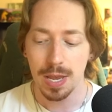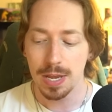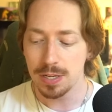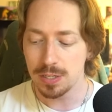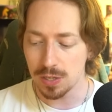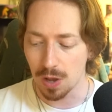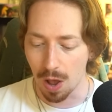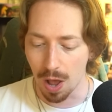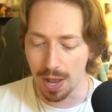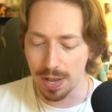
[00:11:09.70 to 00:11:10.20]

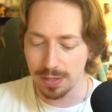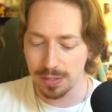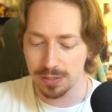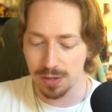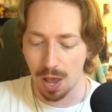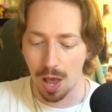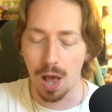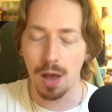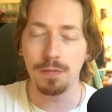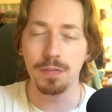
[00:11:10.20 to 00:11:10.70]
tons
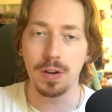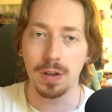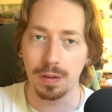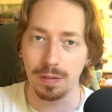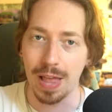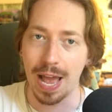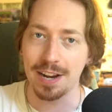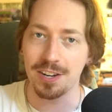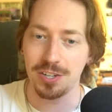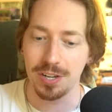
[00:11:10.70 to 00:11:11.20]
of
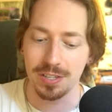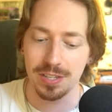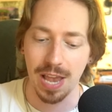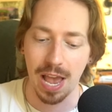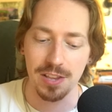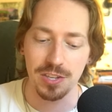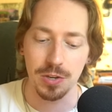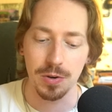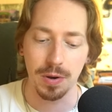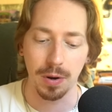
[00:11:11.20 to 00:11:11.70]
collections,
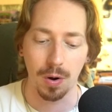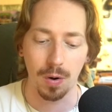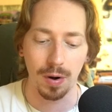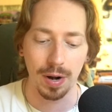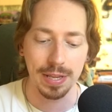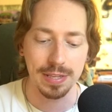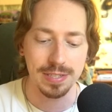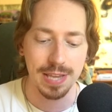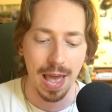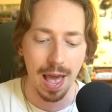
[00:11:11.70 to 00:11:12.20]
as you can
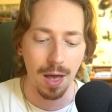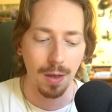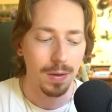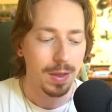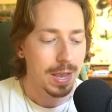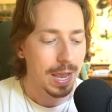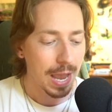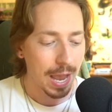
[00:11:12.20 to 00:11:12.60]
already tell.